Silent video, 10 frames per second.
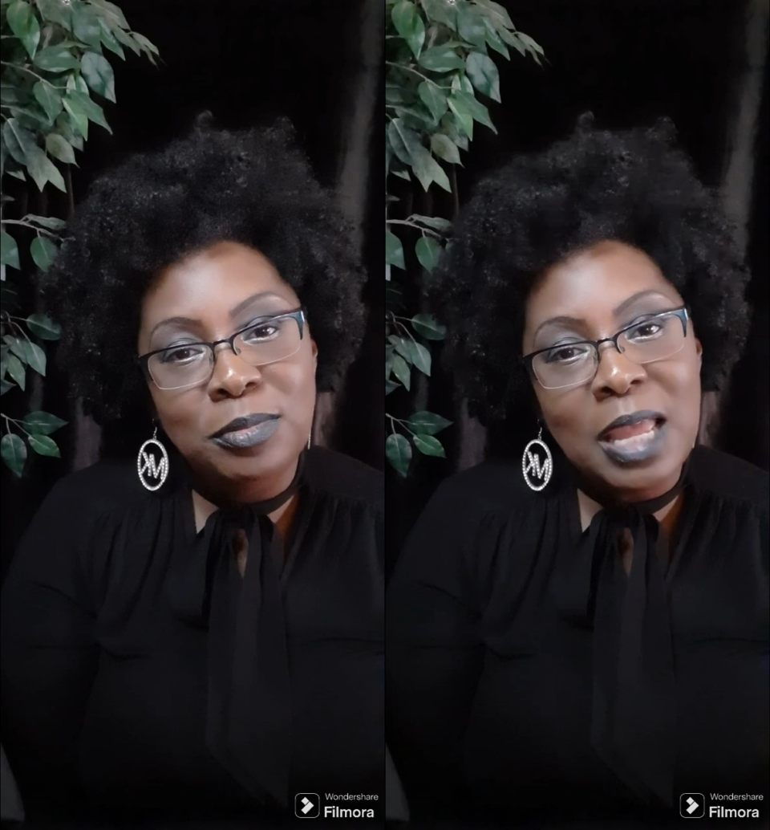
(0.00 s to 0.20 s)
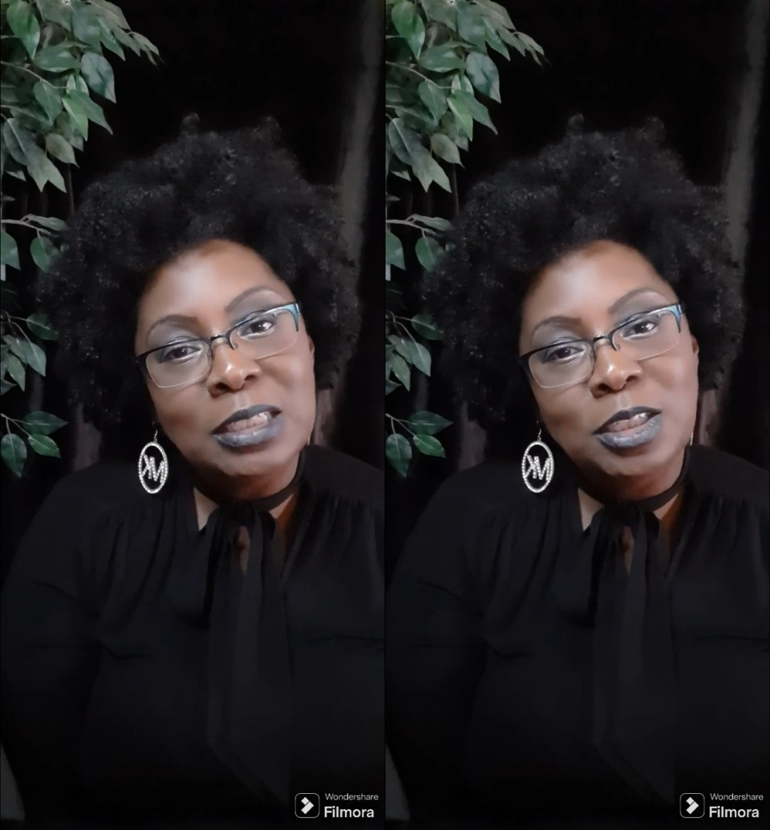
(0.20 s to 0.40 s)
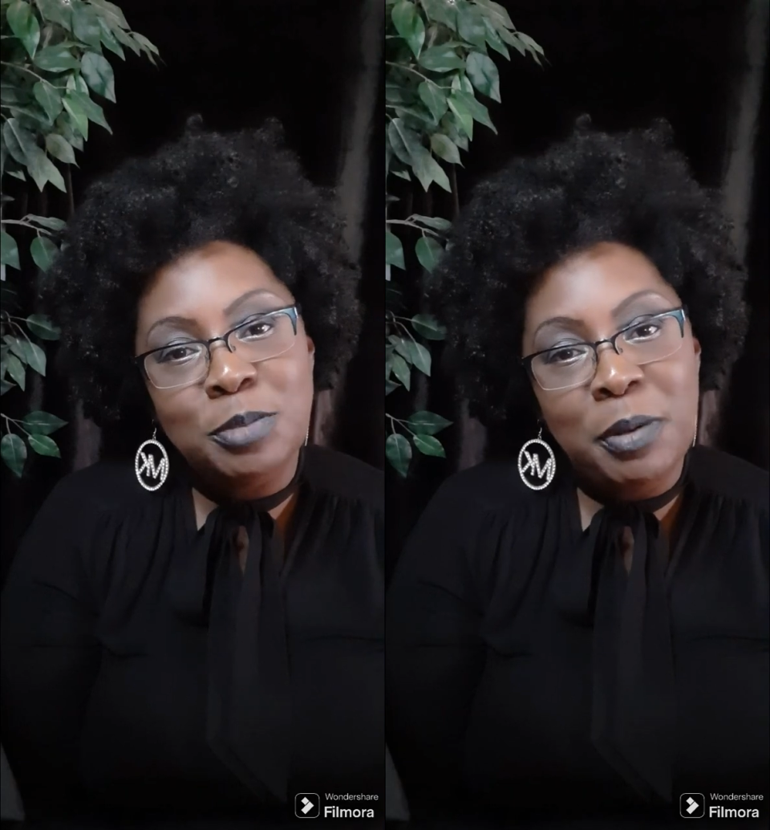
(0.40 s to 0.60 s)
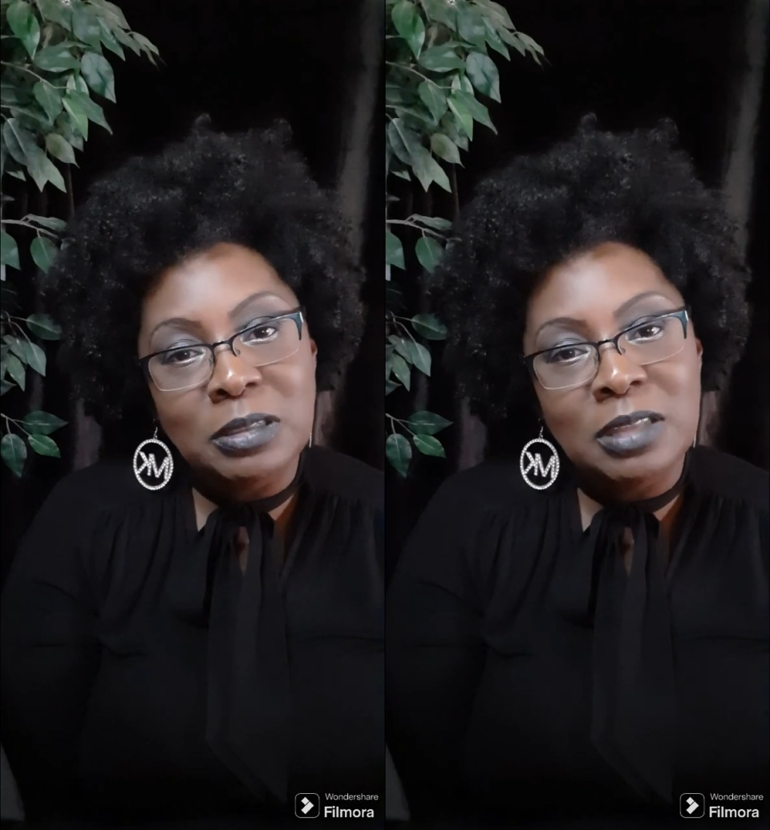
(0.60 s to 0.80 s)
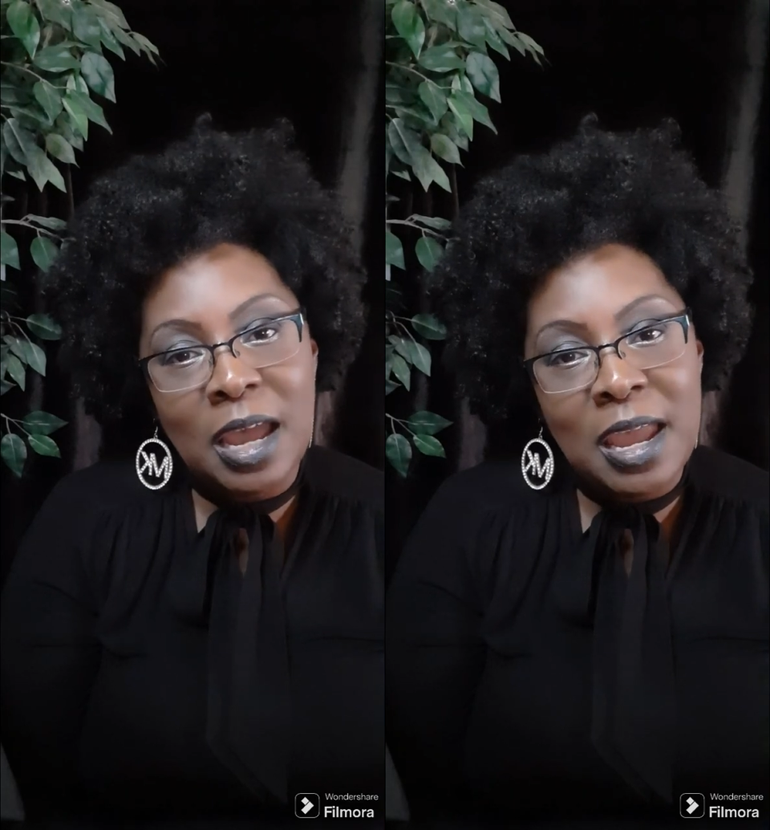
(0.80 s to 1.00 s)
That's just the
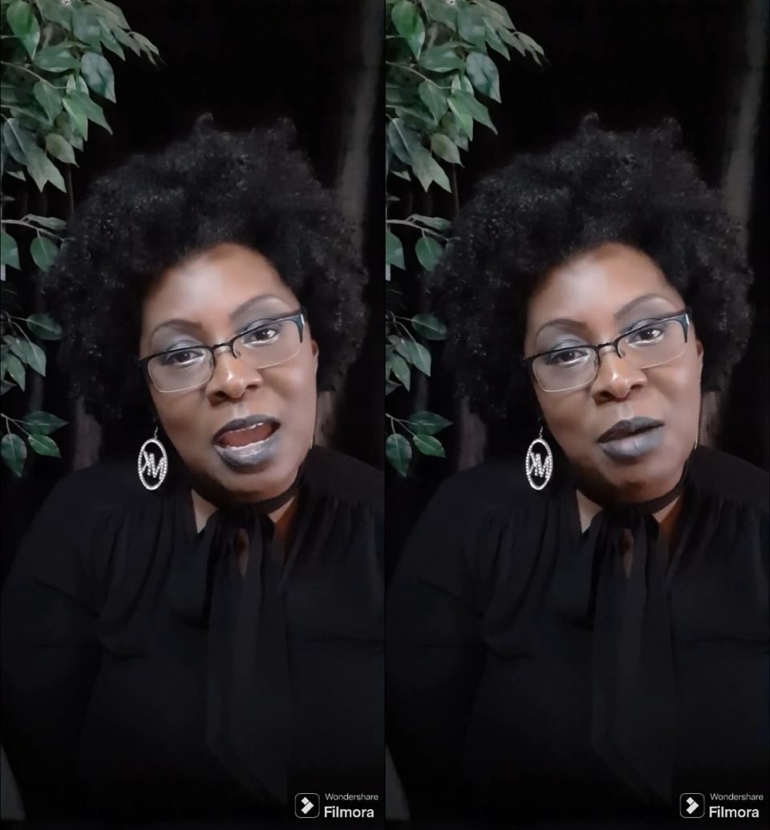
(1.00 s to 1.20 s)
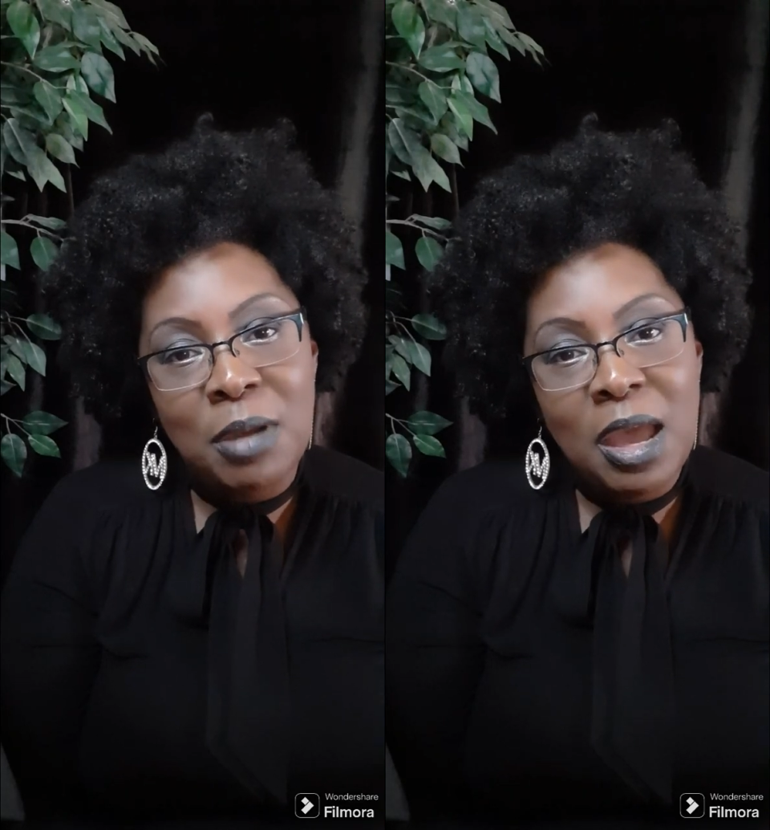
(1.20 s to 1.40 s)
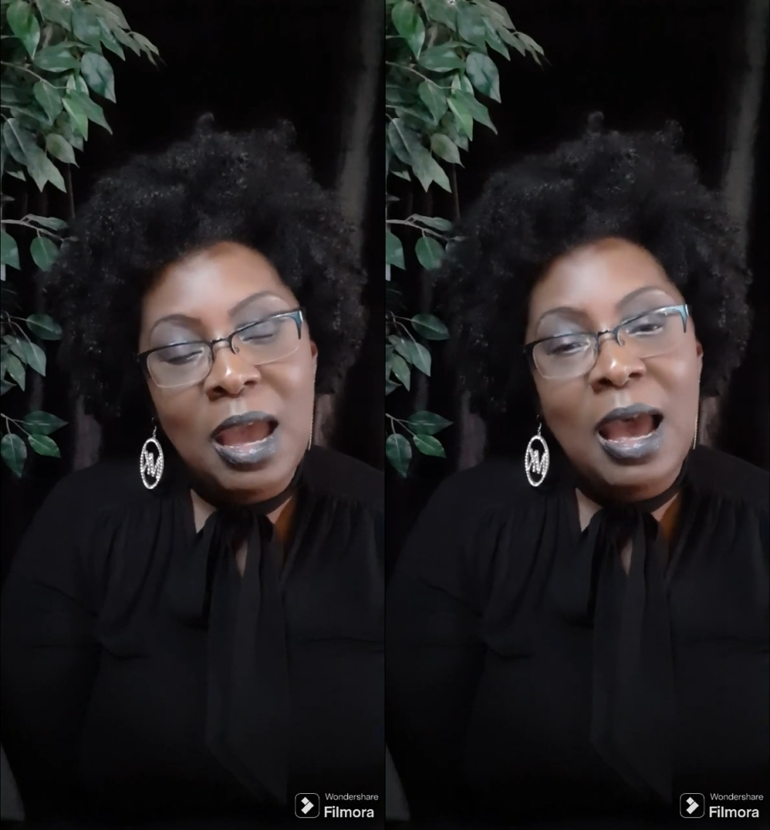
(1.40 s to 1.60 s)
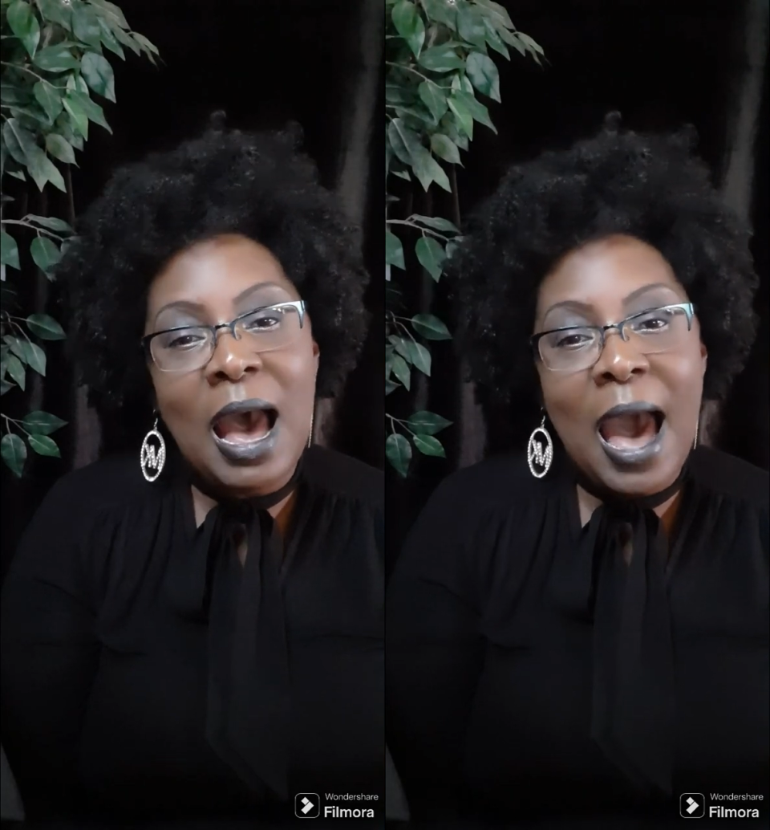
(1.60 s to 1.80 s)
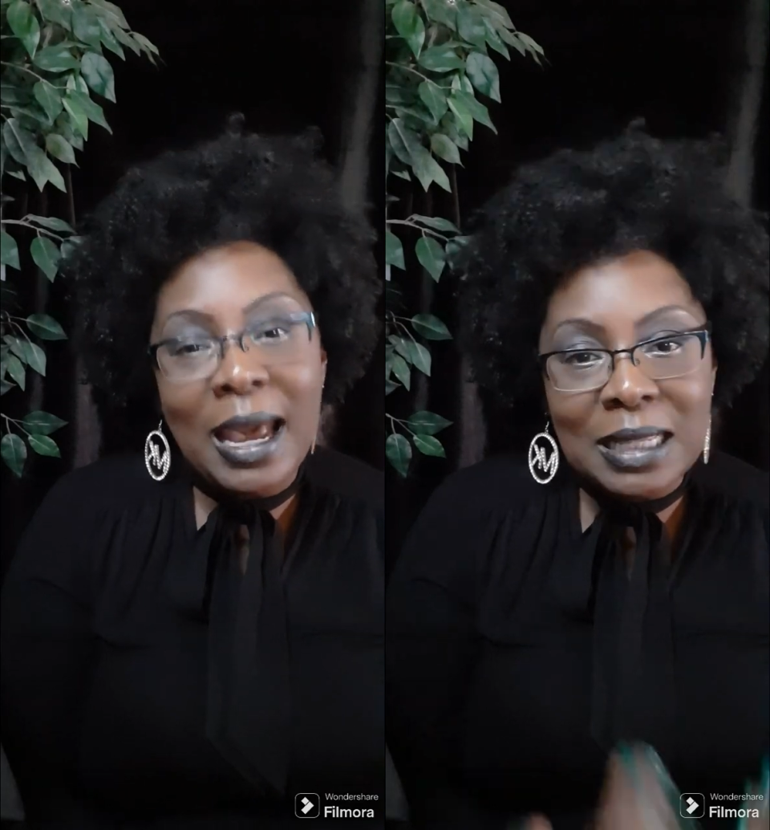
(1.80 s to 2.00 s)
person I am. I